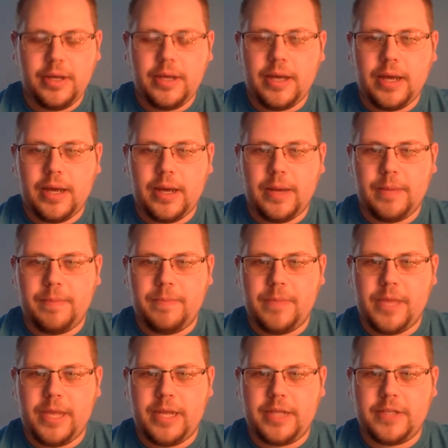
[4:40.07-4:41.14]
And
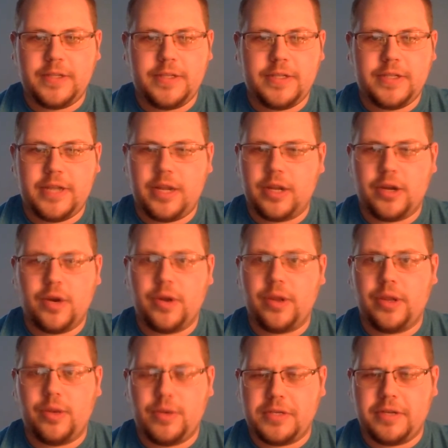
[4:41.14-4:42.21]
it said it
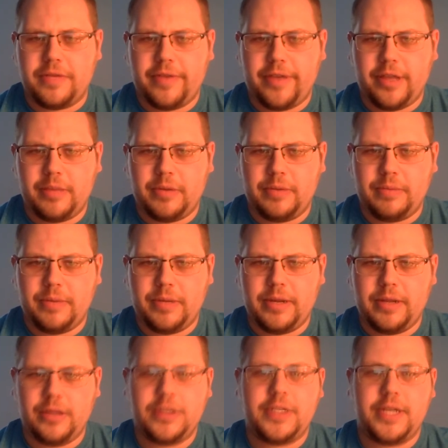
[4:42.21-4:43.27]
currently wasn't available, but
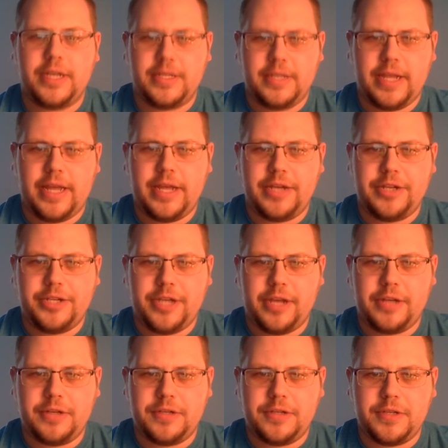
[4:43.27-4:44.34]
it looks like today it
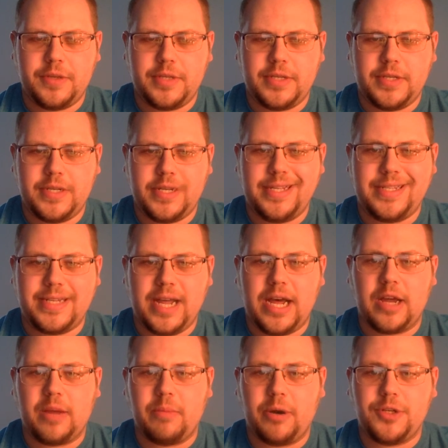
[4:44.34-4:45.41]
changed. So it says in
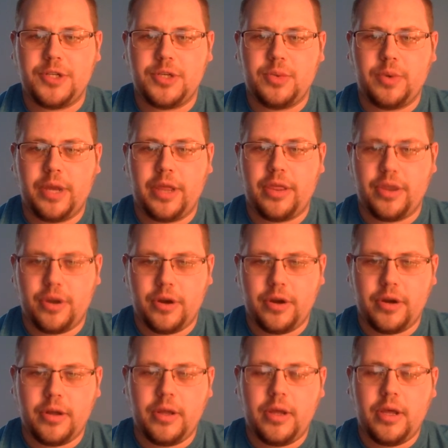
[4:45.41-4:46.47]
stock March
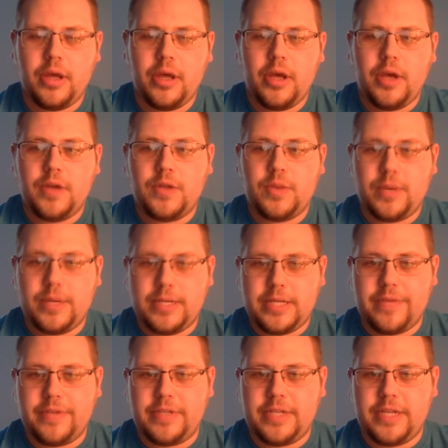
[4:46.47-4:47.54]
23rd,
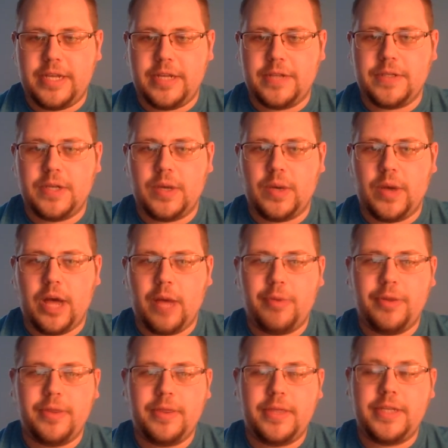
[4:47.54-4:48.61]
2017. So I'll
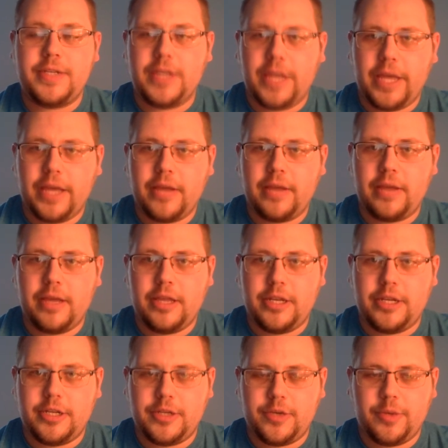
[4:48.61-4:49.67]
put this link in the
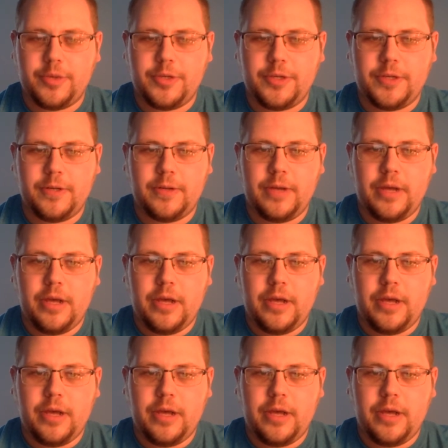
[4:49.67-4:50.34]
description